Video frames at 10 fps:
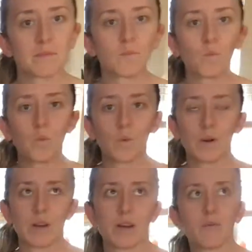
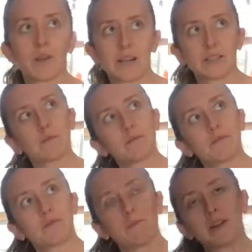what I tell
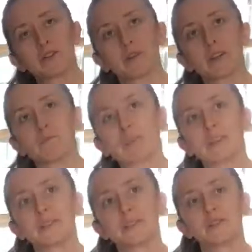people for Mediterranean
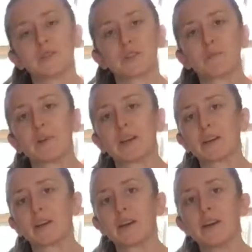plates is you get to
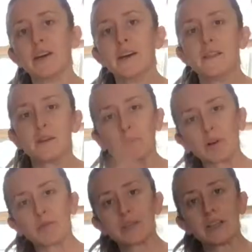pick the
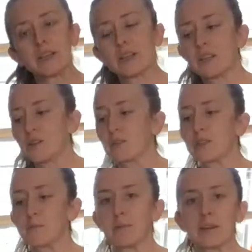protein, you get
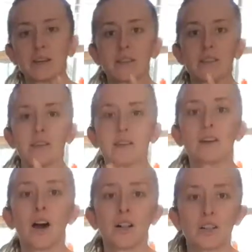to pick the
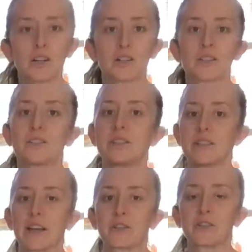colors, the
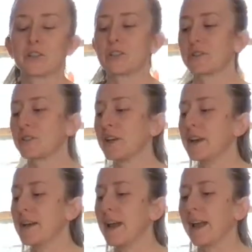textures,
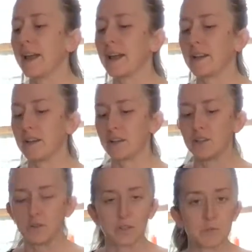and
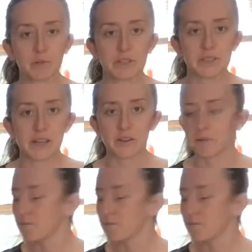you get to put it together.